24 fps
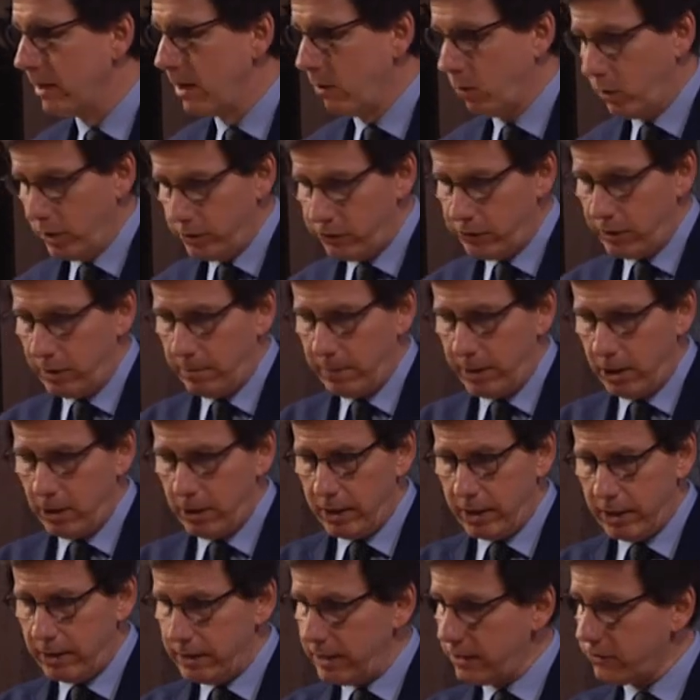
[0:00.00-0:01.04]
Once in
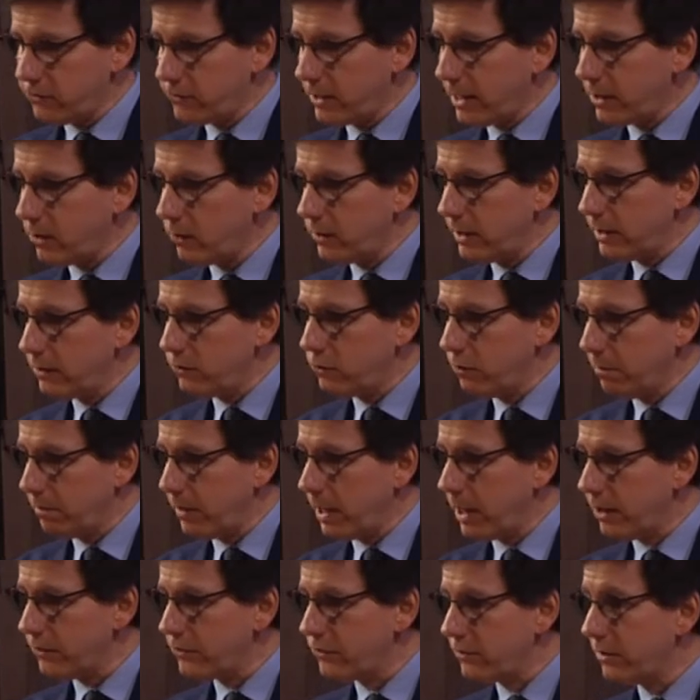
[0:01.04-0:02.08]
America, they settled into
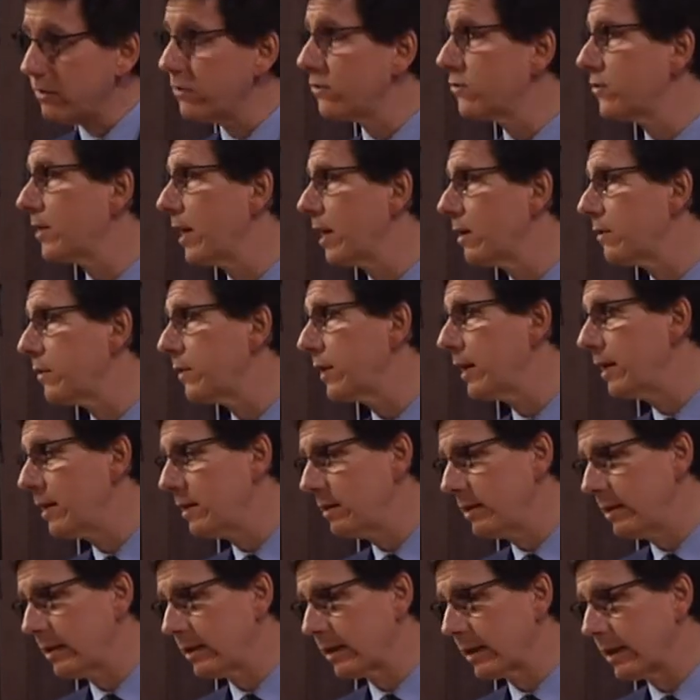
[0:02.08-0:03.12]
Boston's South
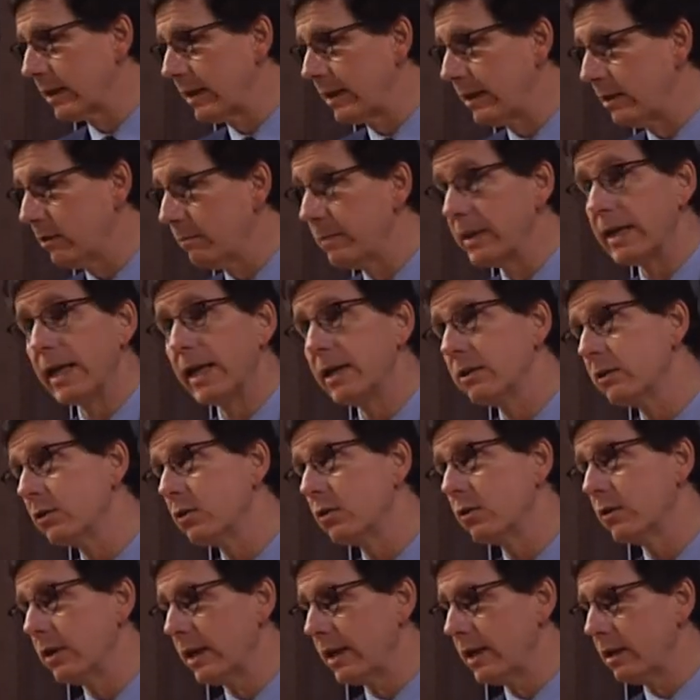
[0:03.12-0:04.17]
End, and Khalil began to
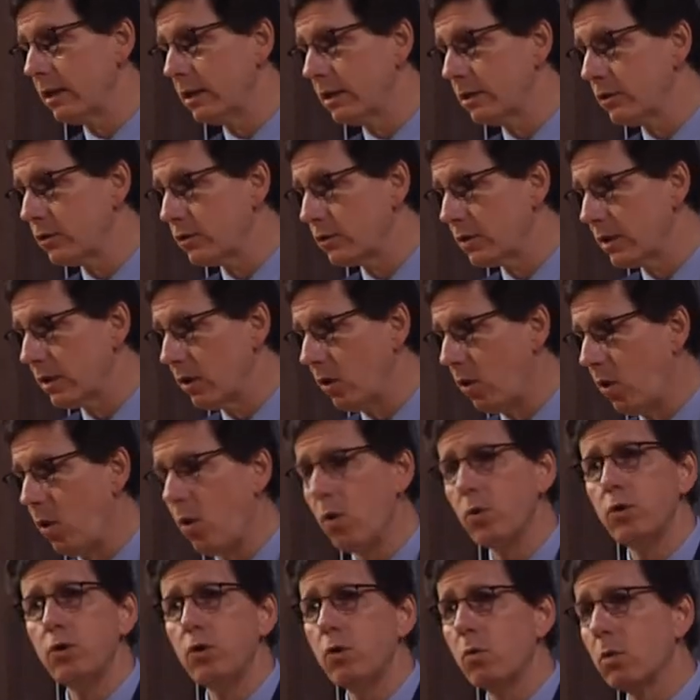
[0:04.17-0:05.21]
learn English, and a
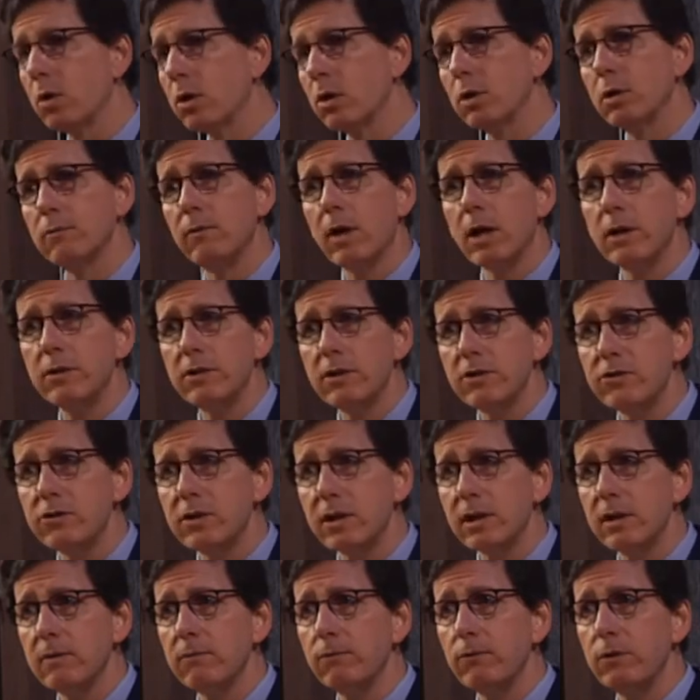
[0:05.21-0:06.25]
whole new world of
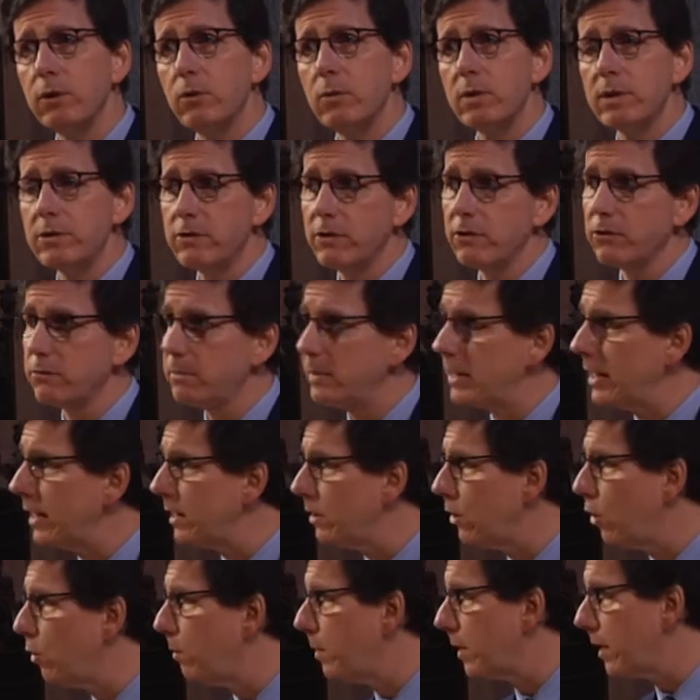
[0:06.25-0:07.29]
artistic influences
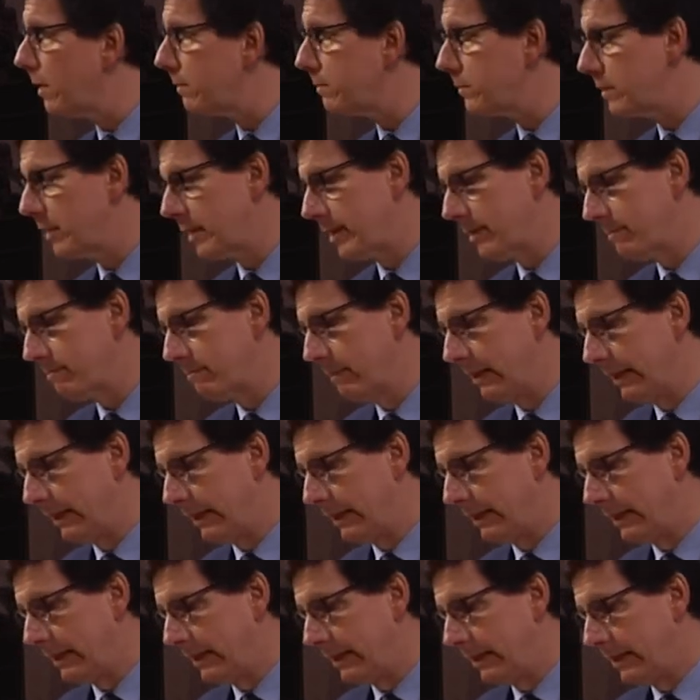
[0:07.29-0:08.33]
began to open up to him.
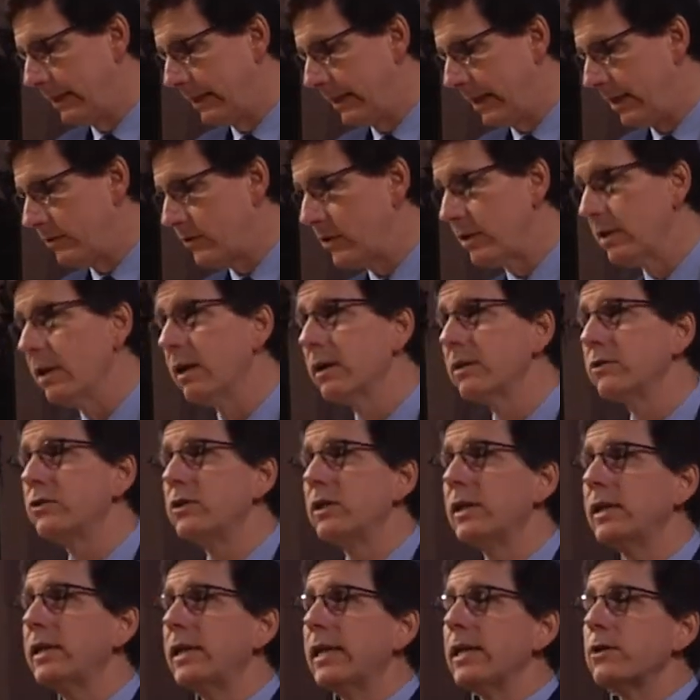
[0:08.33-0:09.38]
As a young
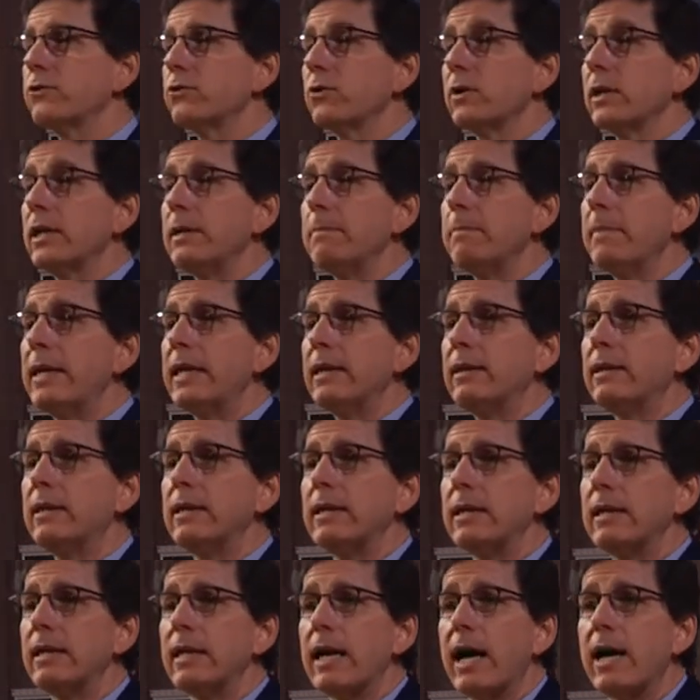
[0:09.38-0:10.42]
teenager, he met
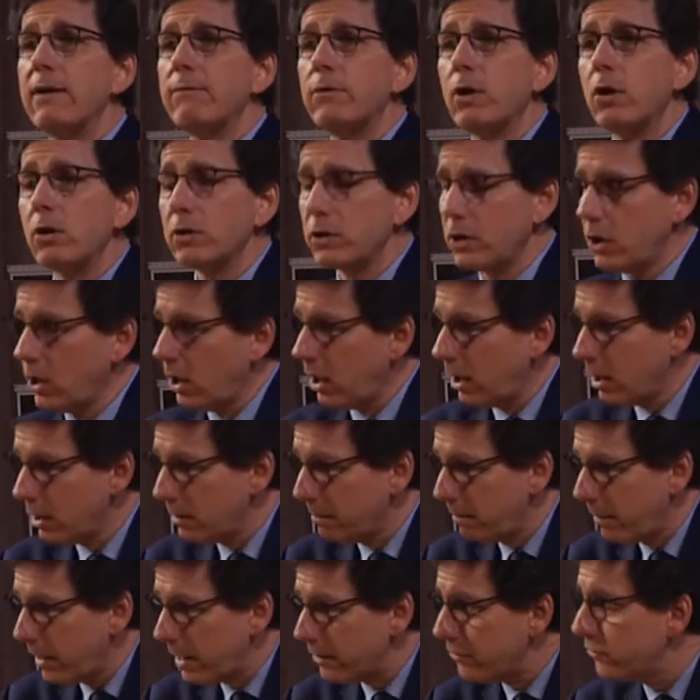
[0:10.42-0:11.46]
the avant
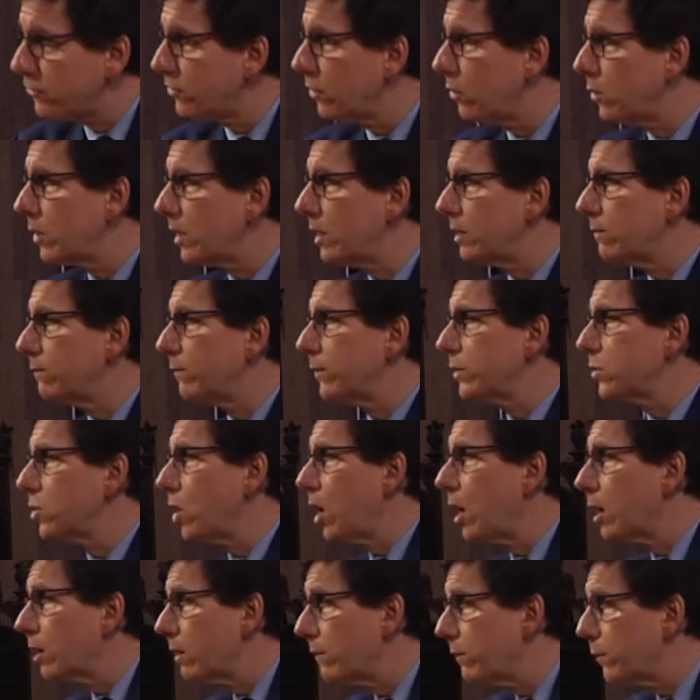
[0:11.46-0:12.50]
garde Bostonian
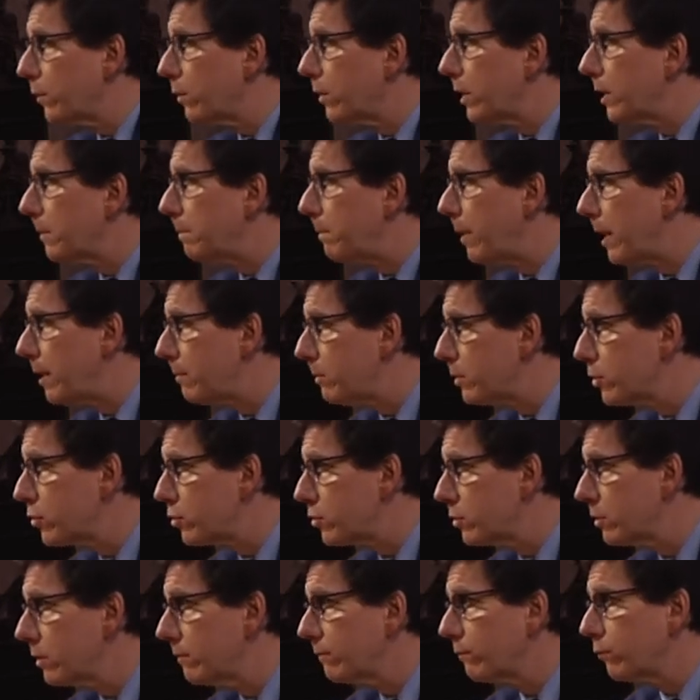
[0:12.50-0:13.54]
photographer and
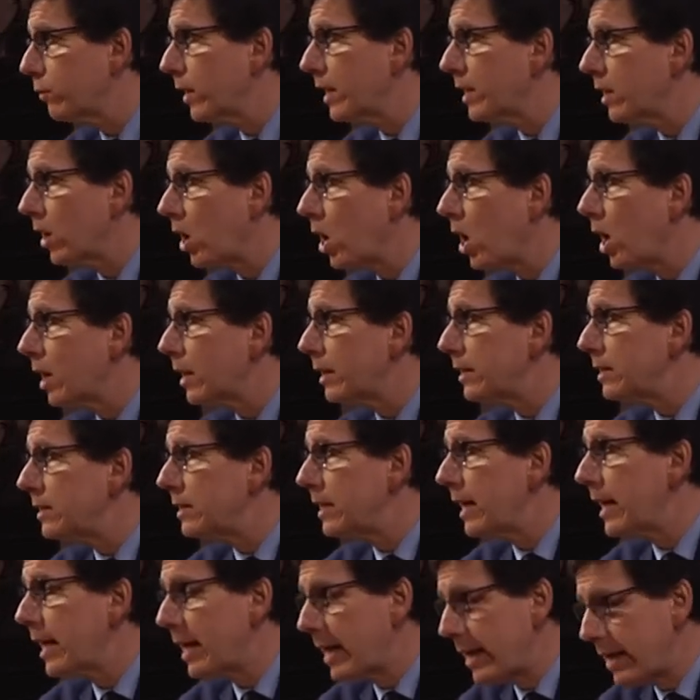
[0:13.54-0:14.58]
publisher Fred Holland
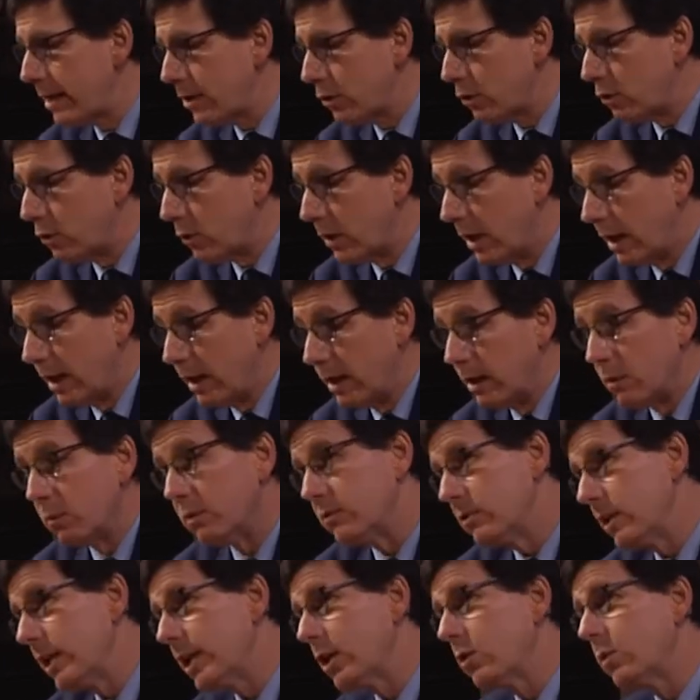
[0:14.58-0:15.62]
Day, who
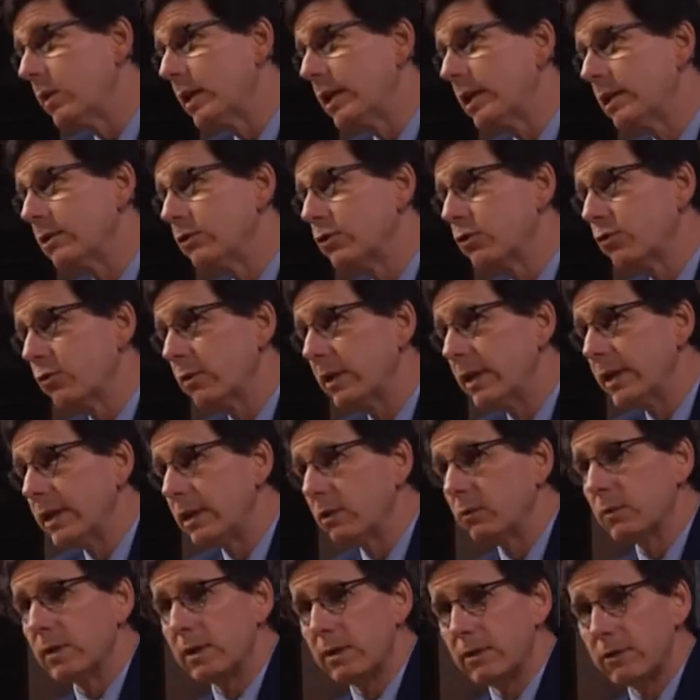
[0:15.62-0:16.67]
was equally
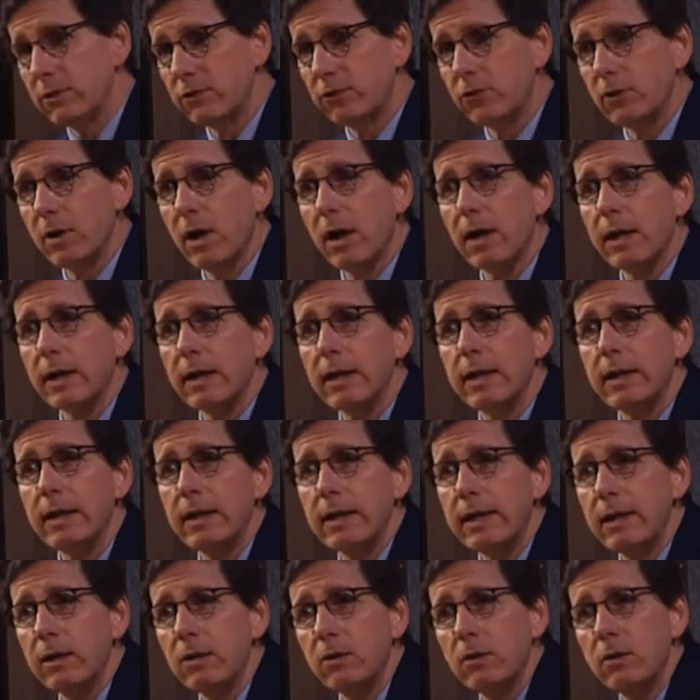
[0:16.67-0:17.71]
intrigued with this young
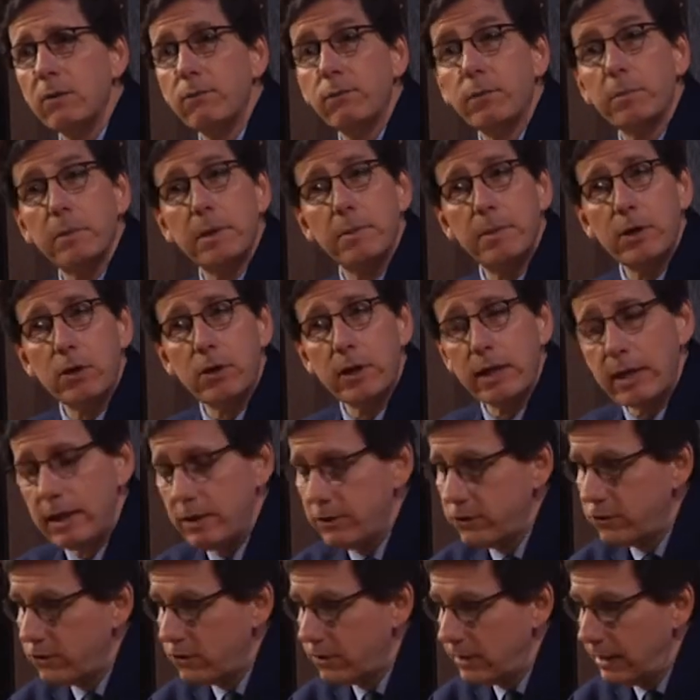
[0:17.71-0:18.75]
Khalil from the Middle
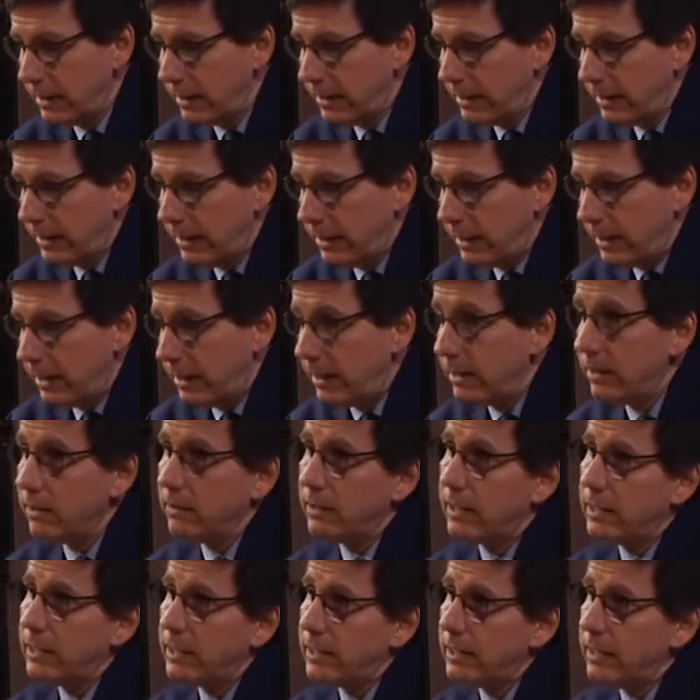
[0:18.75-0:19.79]
East,
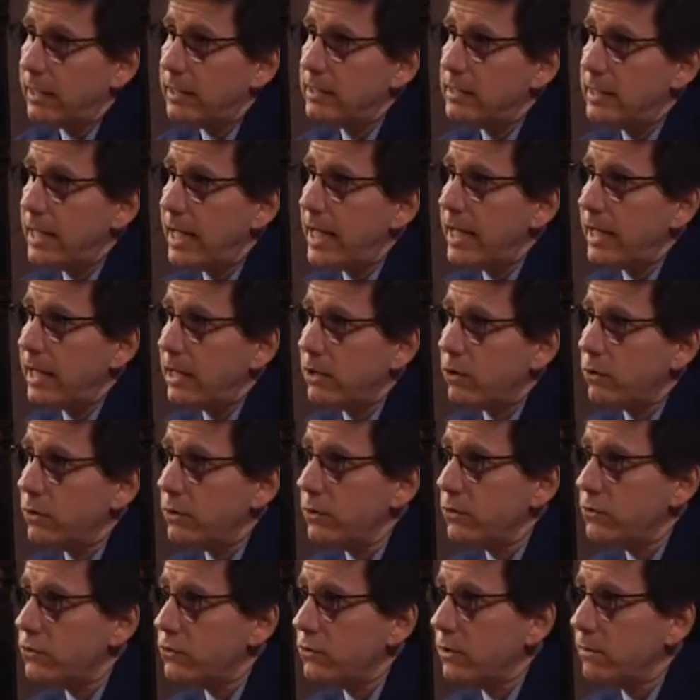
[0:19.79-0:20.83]
and, Khalil, and Day
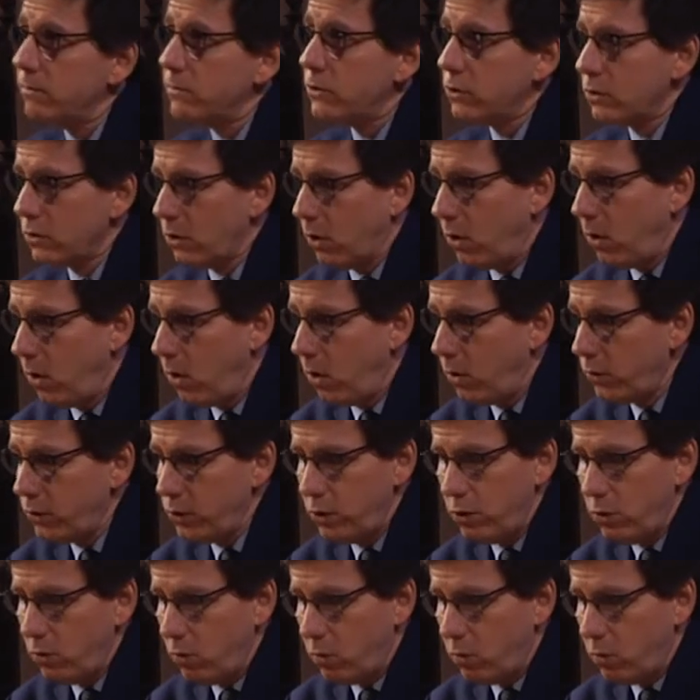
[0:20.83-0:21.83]
introduced him to the whole new